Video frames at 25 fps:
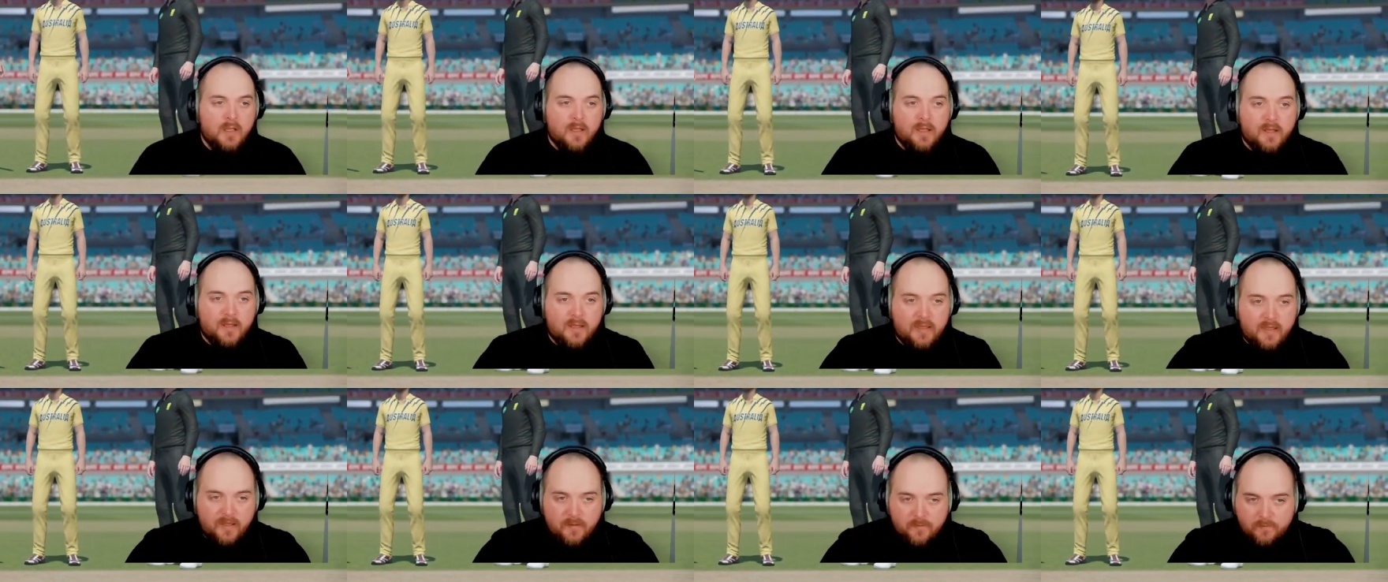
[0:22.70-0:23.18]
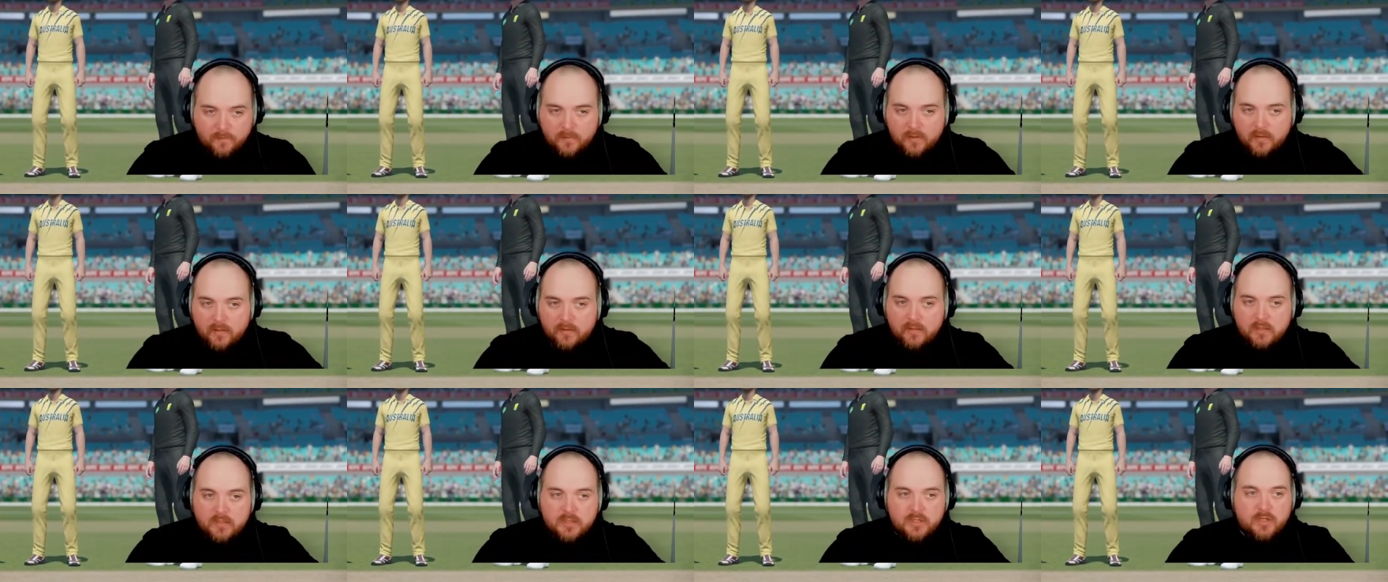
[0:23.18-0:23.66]
Okay,
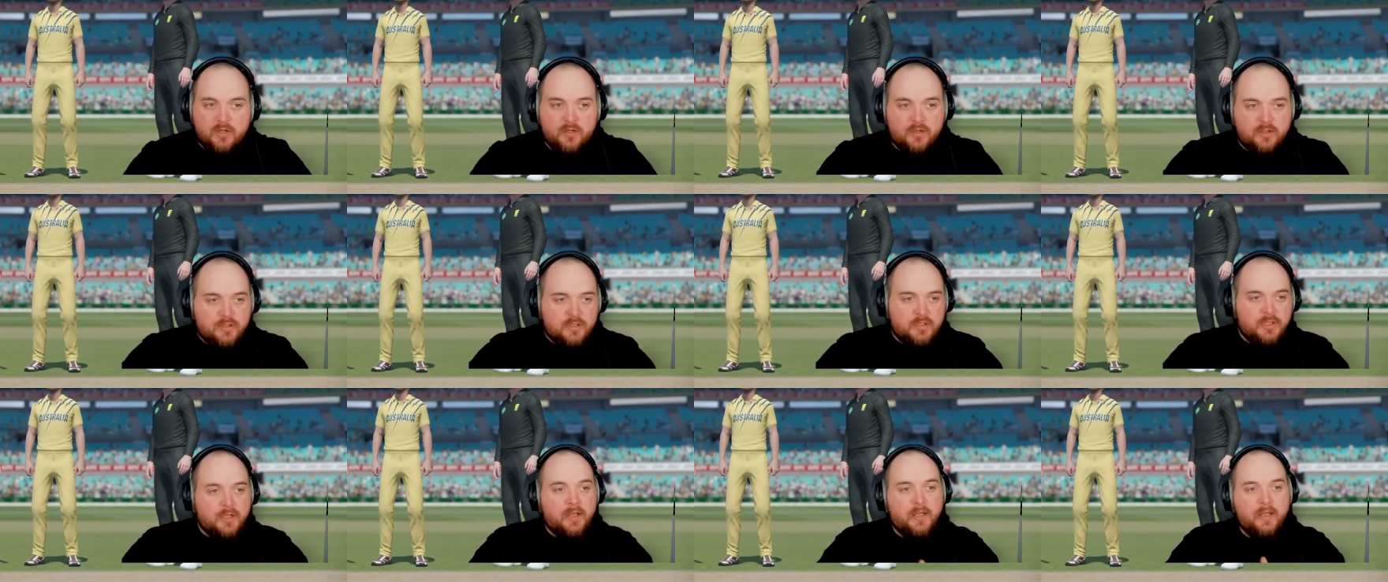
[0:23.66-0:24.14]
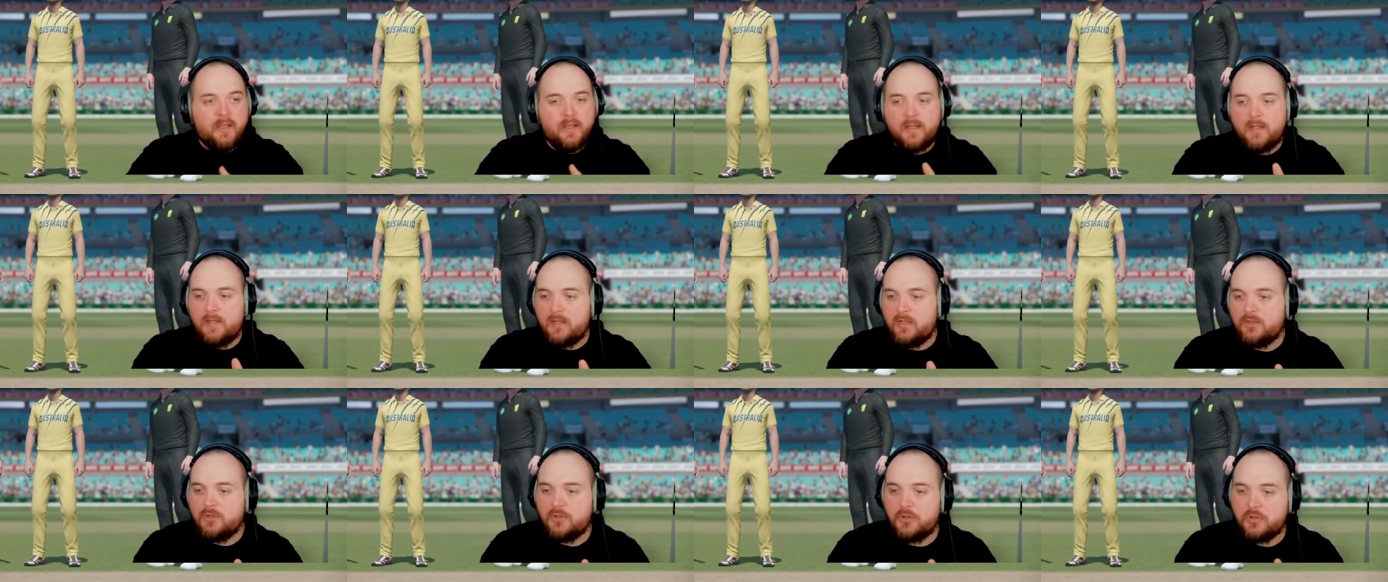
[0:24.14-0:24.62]
at the toss,
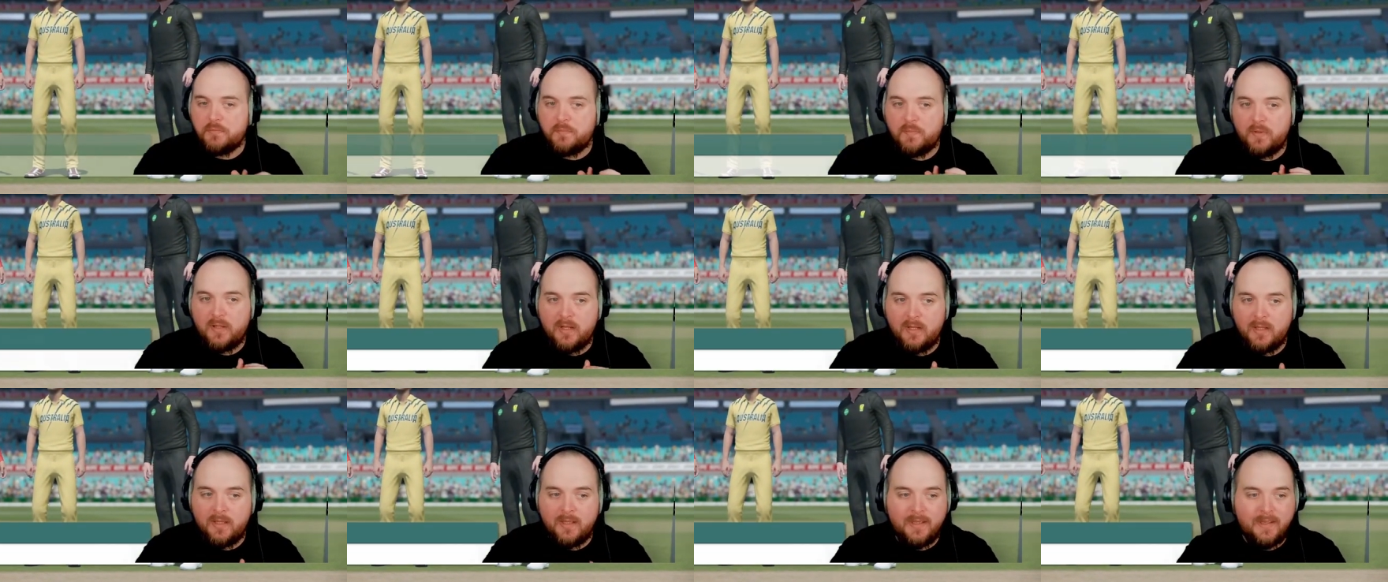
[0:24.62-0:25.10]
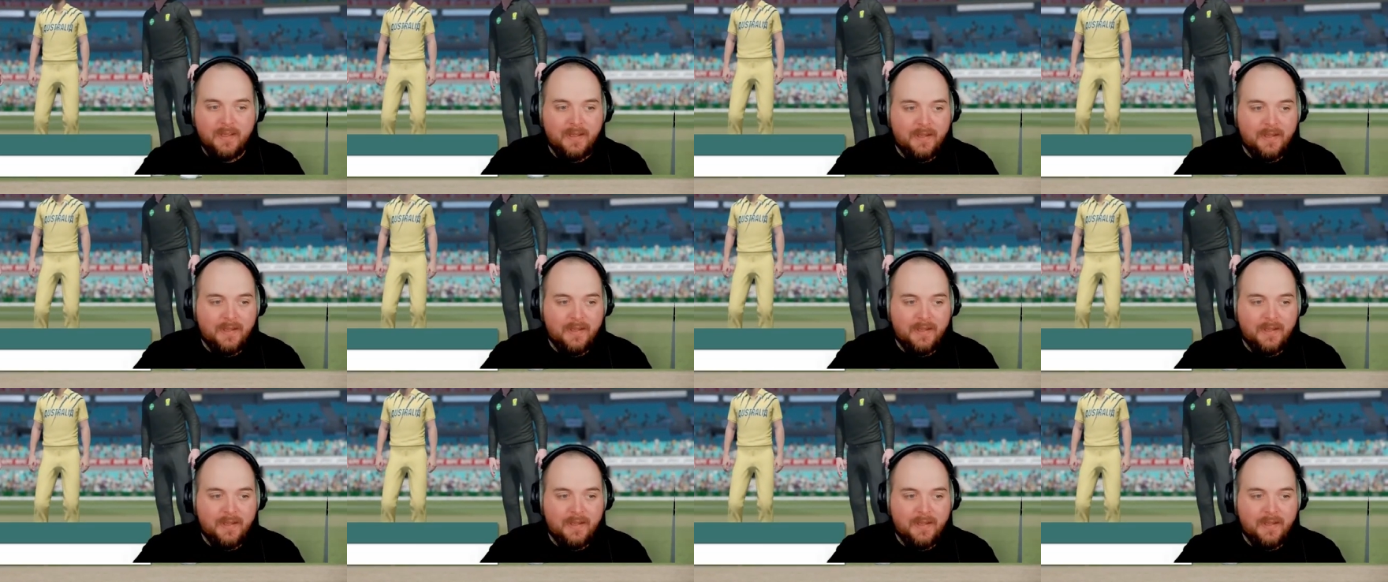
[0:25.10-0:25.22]
Josh Butler,